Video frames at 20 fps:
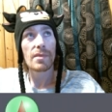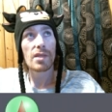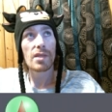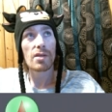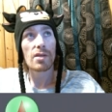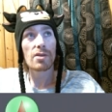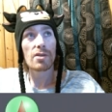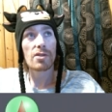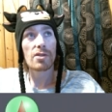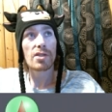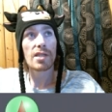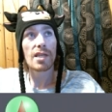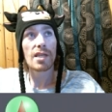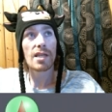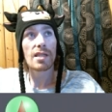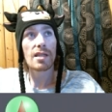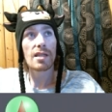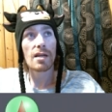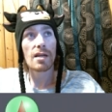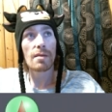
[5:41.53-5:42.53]
Do you see
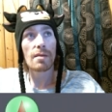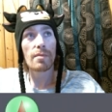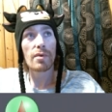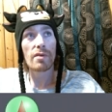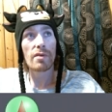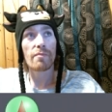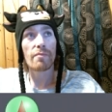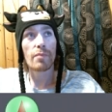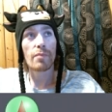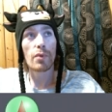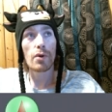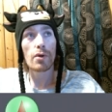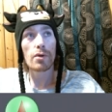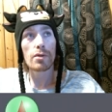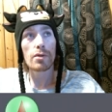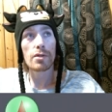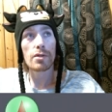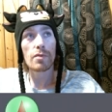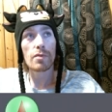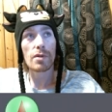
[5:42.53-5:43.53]
the number of
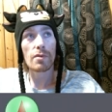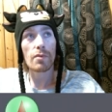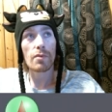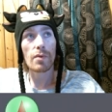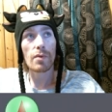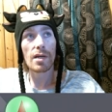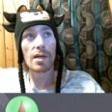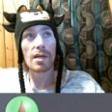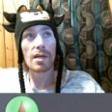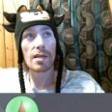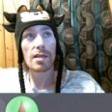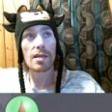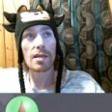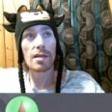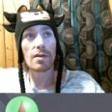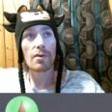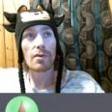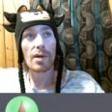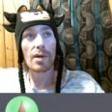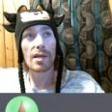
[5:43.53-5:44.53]
bones we're working
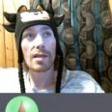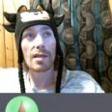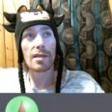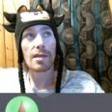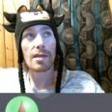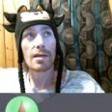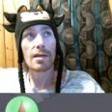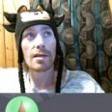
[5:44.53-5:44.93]
with?